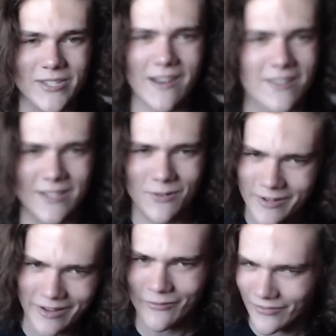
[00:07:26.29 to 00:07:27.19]
And I was like, "Well,
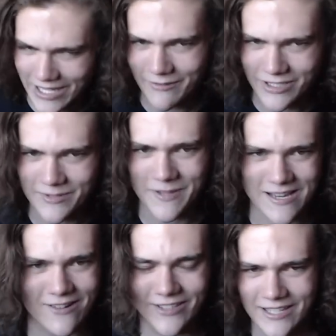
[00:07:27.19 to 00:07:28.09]
why can't we just miss
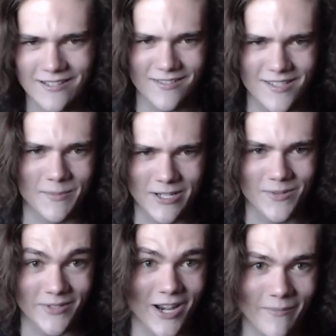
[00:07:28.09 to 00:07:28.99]
out on like someone else
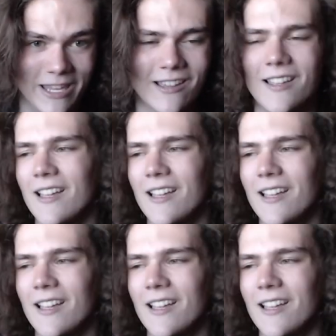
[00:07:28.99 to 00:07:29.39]
who's not me?"